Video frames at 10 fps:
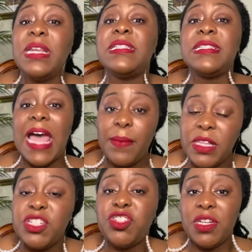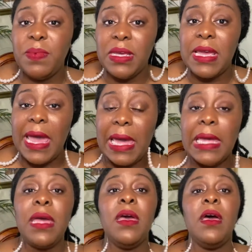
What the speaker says: established GPA,